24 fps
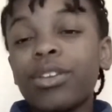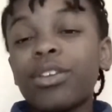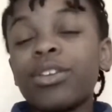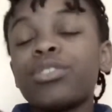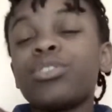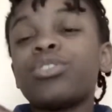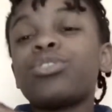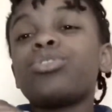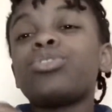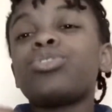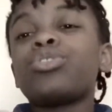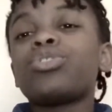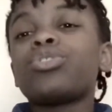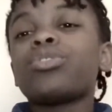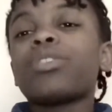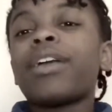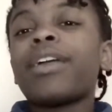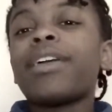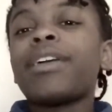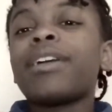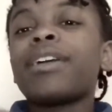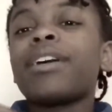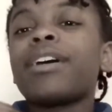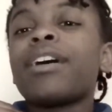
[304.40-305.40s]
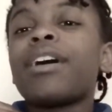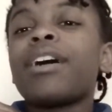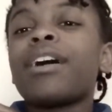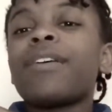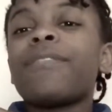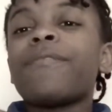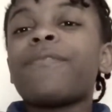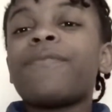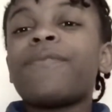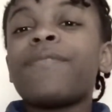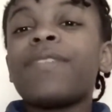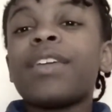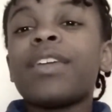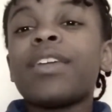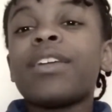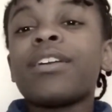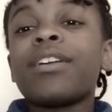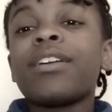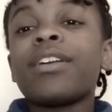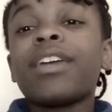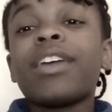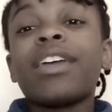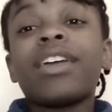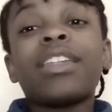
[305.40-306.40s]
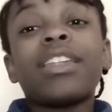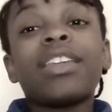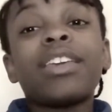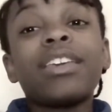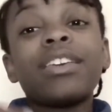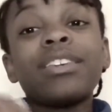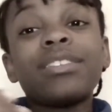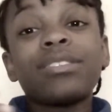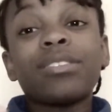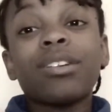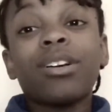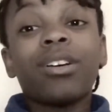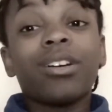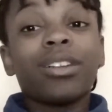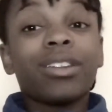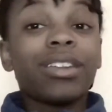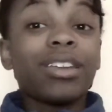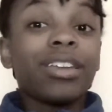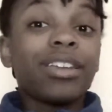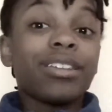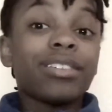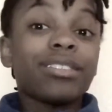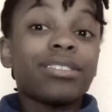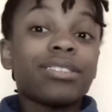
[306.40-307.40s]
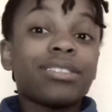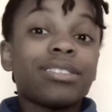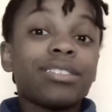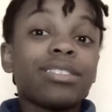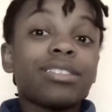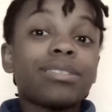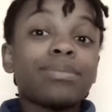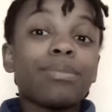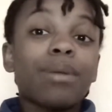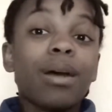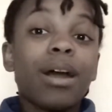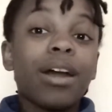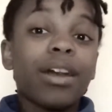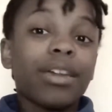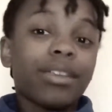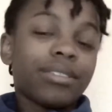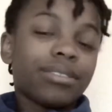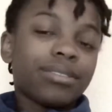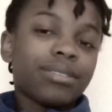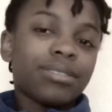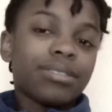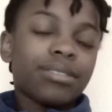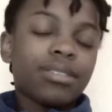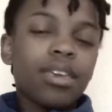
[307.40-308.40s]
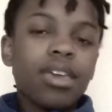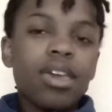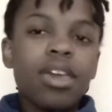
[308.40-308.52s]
to strike fear in his audience's minds.